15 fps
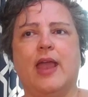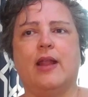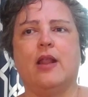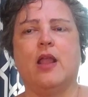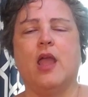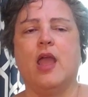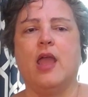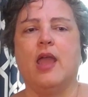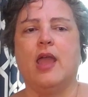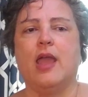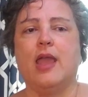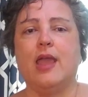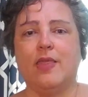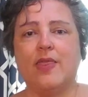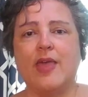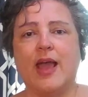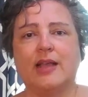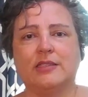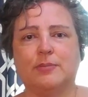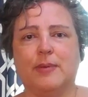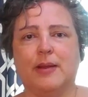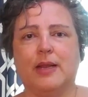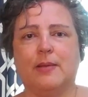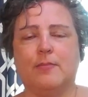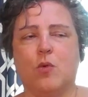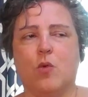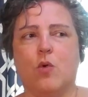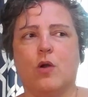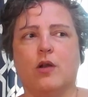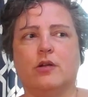then in that spending
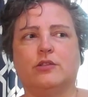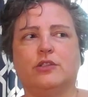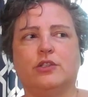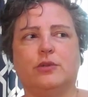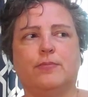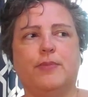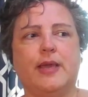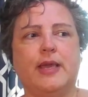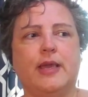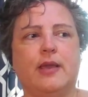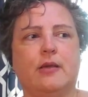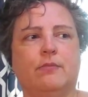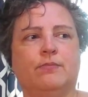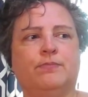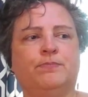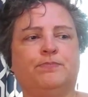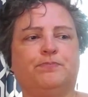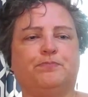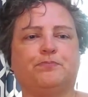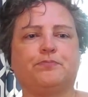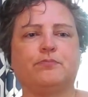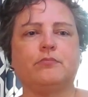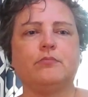more to be